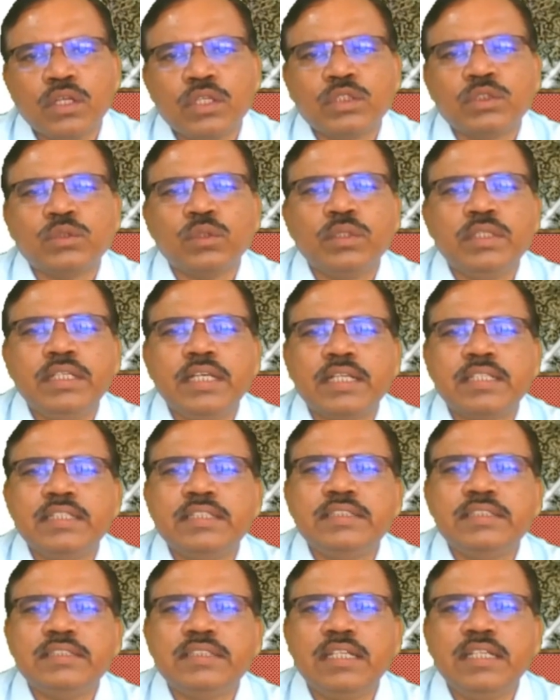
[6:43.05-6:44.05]
So here
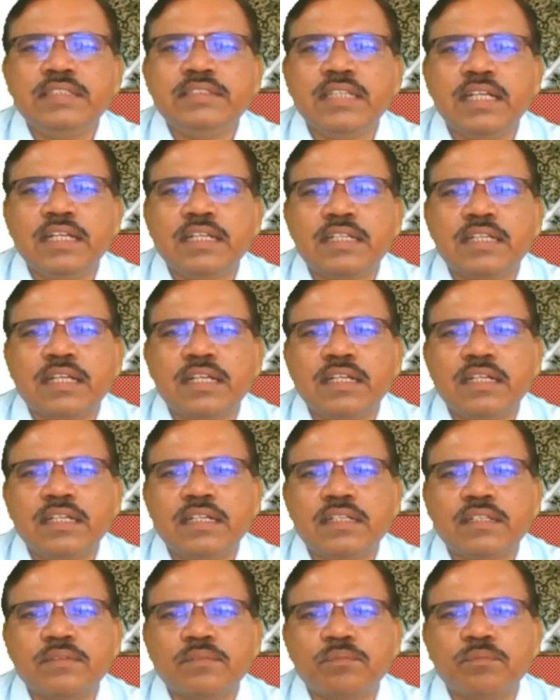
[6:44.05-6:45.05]
this is
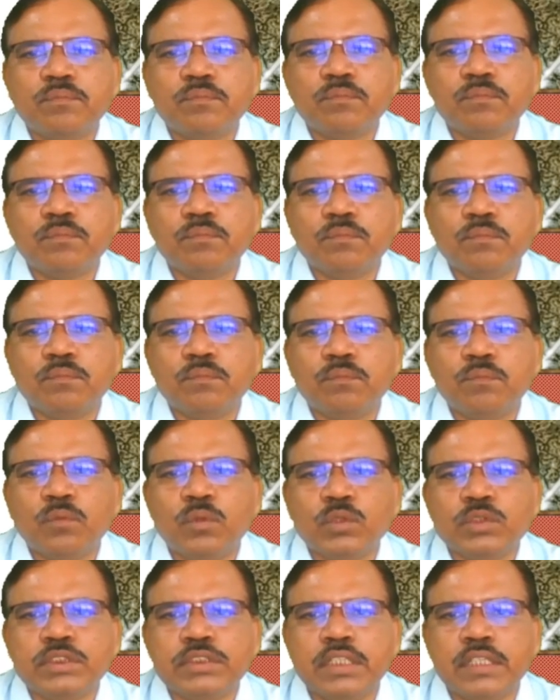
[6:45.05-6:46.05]
resultant
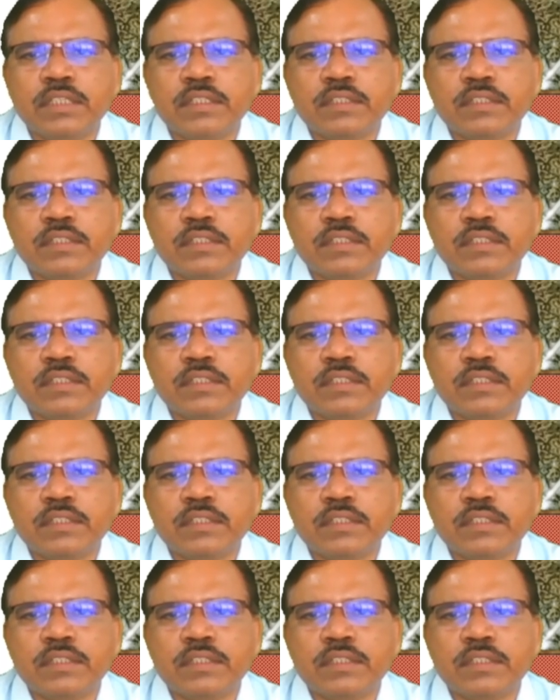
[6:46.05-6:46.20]
motion.